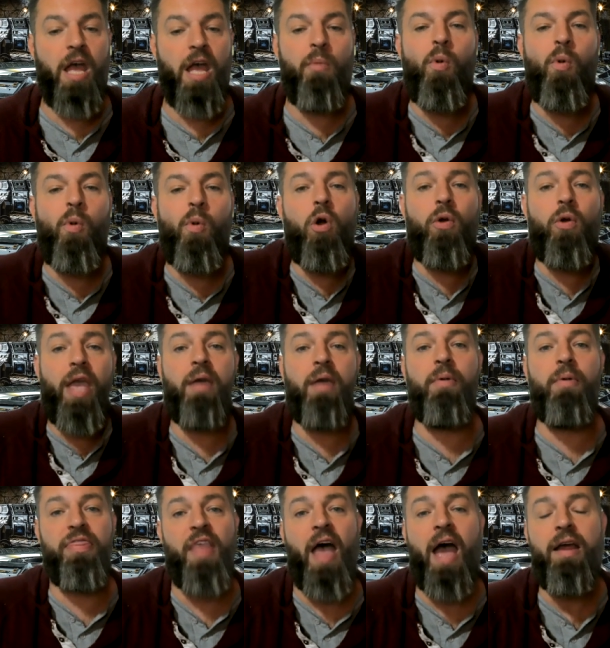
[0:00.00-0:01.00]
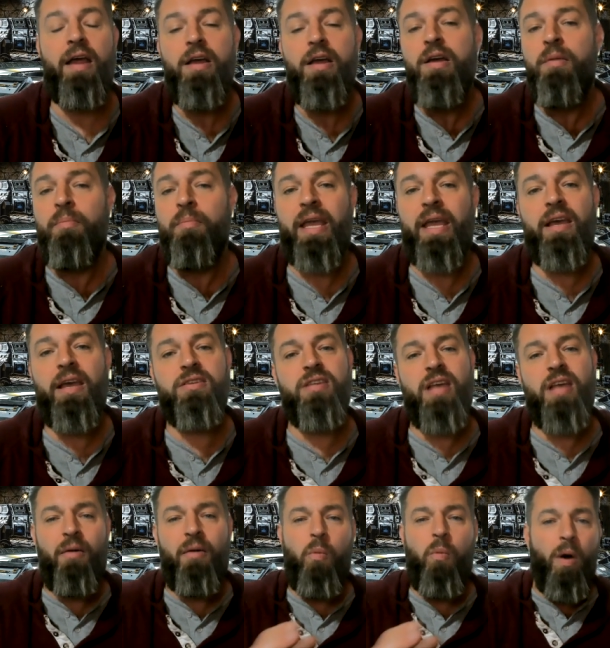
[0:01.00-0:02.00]
And we're okay with that because
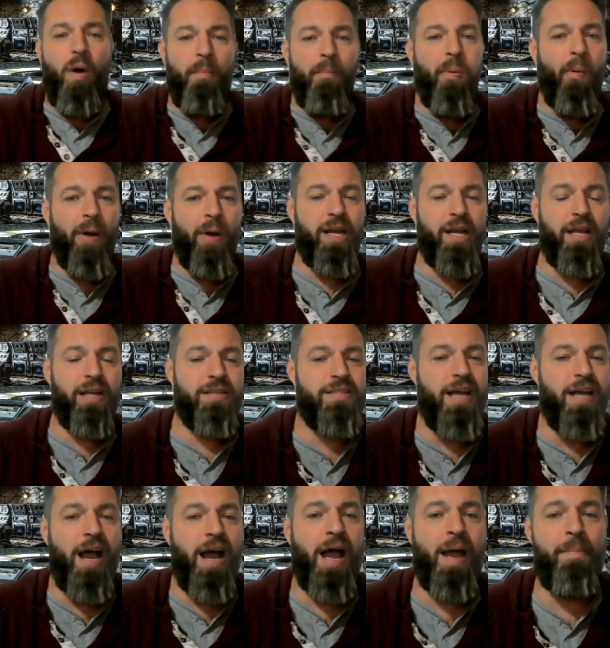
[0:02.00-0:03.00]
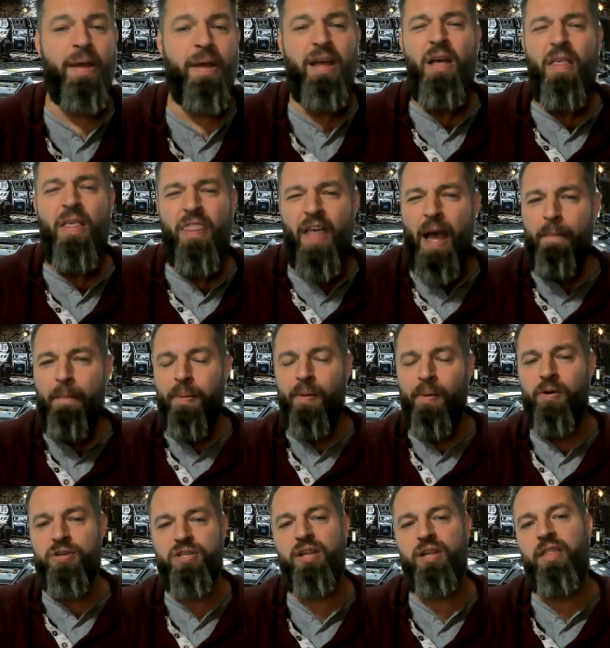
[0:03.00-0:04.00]
at one point in time, that
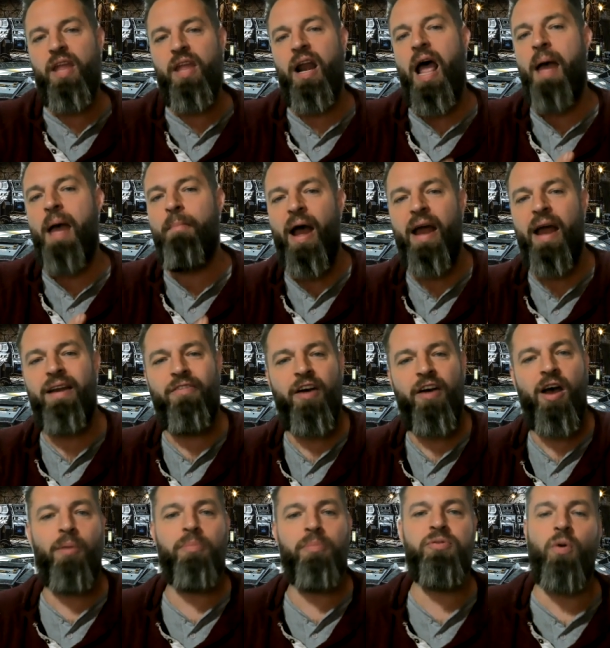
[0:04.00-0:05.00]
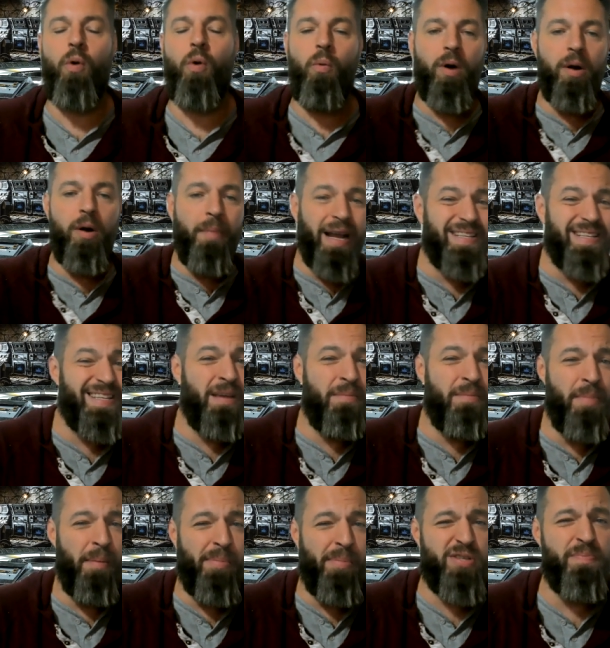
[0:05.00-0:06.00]
person that I might have helped, or one of my team
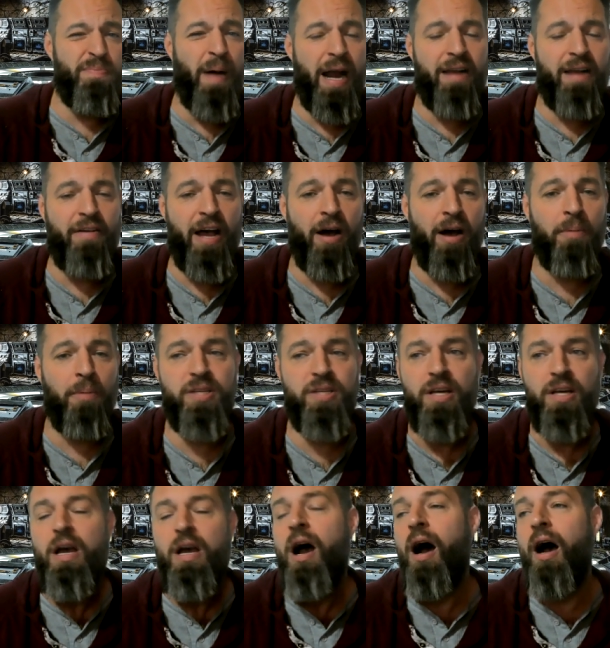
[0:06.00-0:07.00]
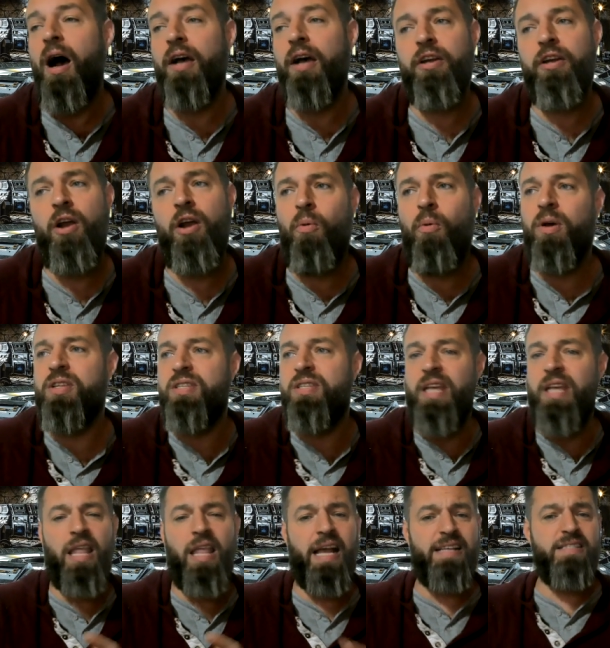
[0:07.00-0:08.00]
members might have helped, uh, you know, would
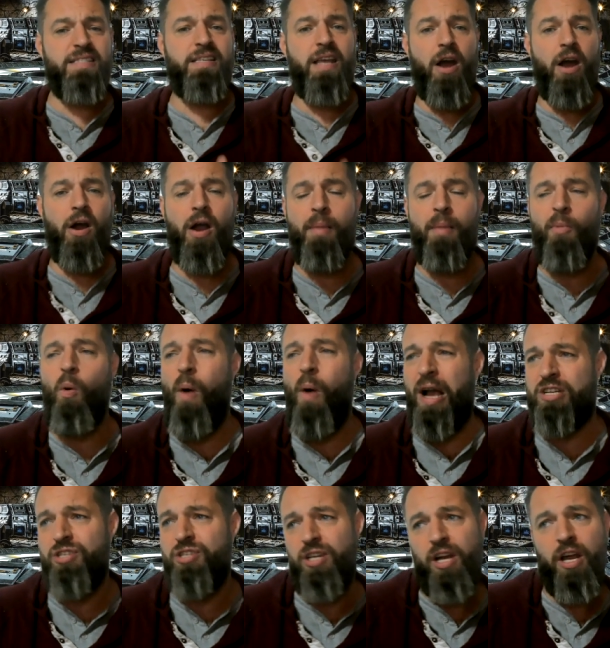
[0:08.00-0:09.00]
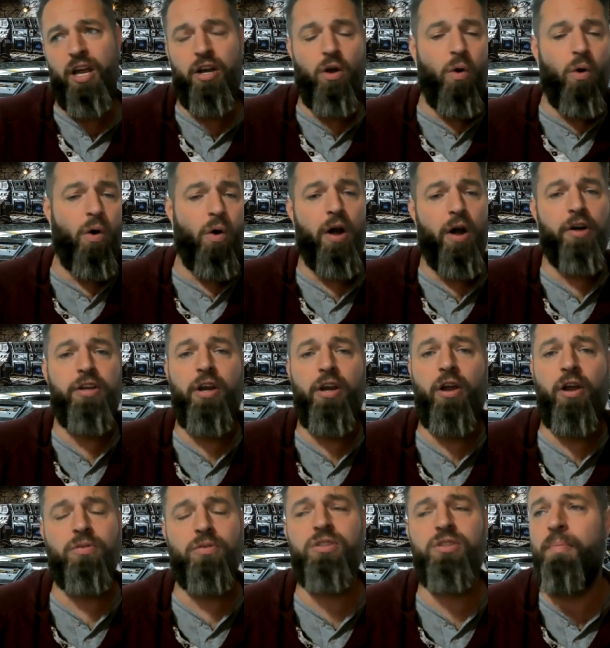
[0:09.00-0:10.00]
say like a CRM question, or you
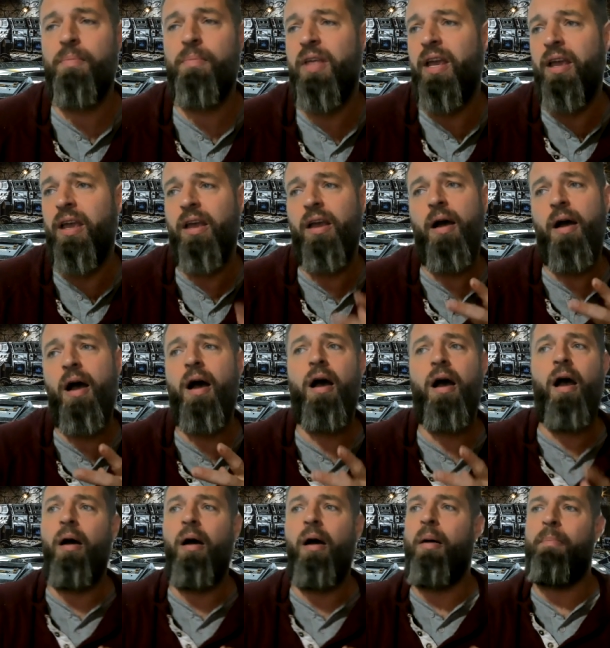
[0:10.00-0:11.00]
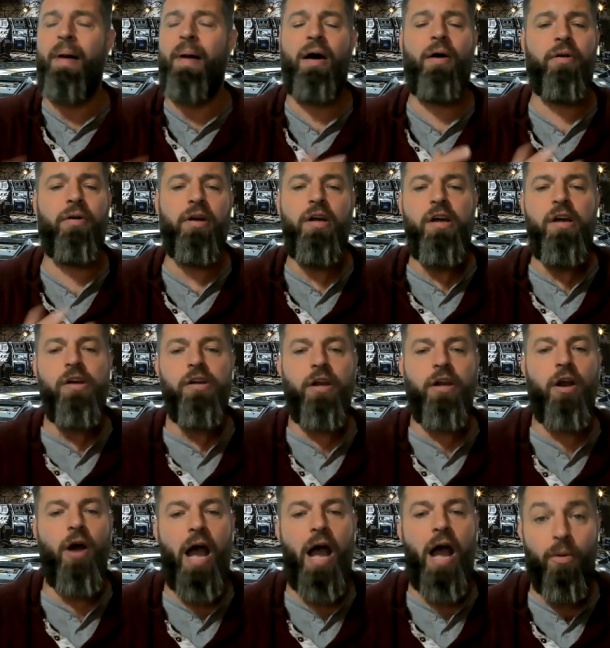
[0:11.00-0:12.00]
know, something uh, uh, about you
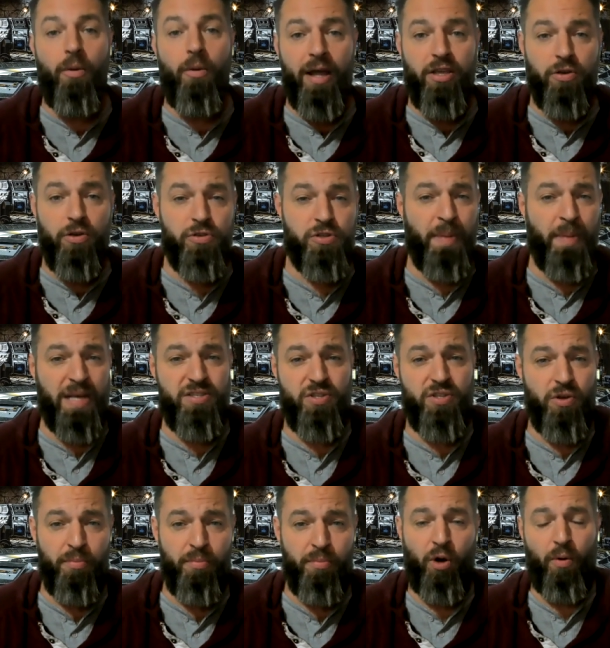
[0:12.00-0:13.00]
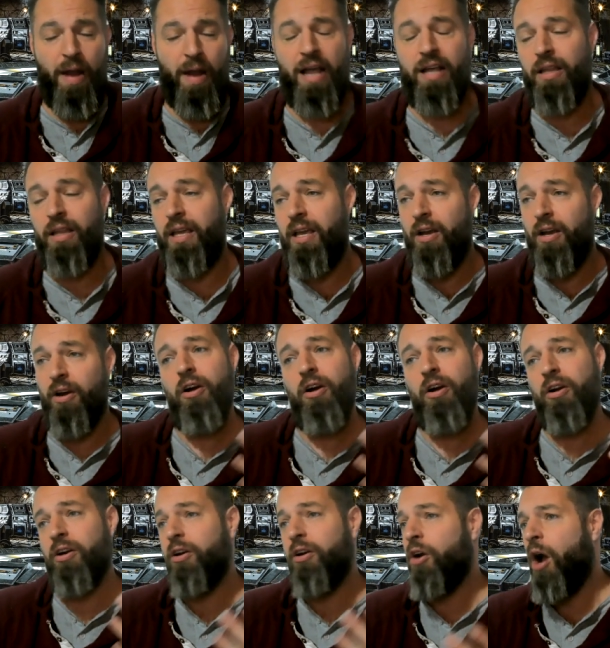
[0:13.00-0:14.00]
know, how do I use my Zoom correctly,
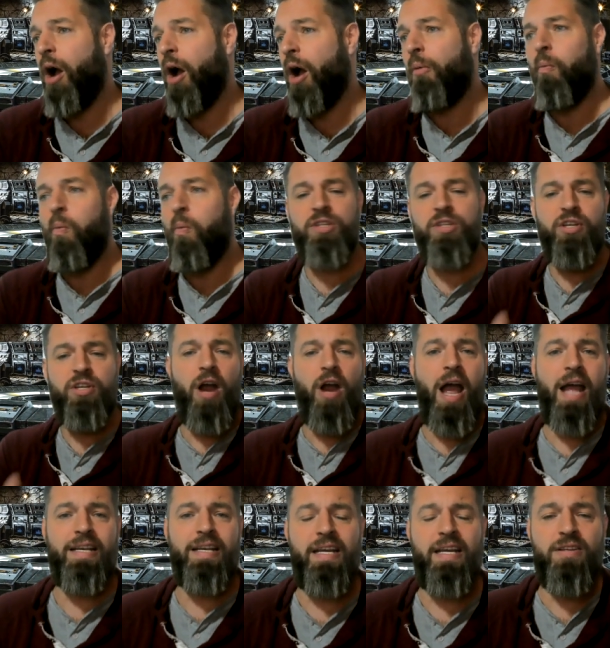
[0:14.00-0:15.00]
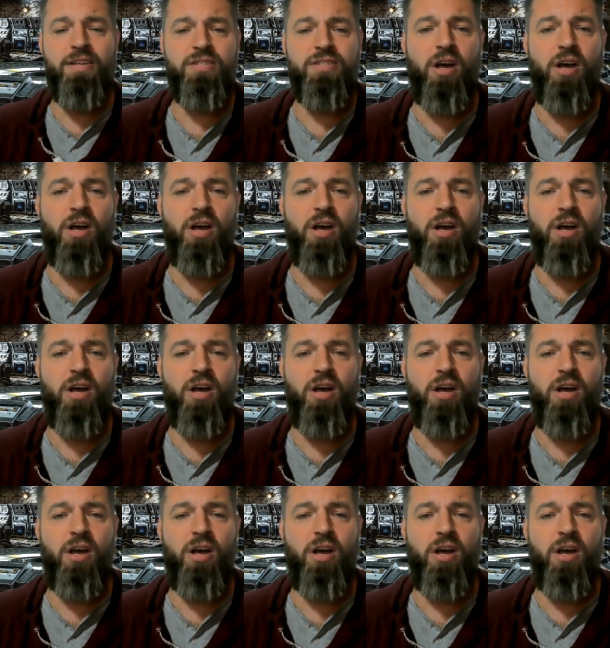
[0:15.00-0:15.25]
or what's your ideas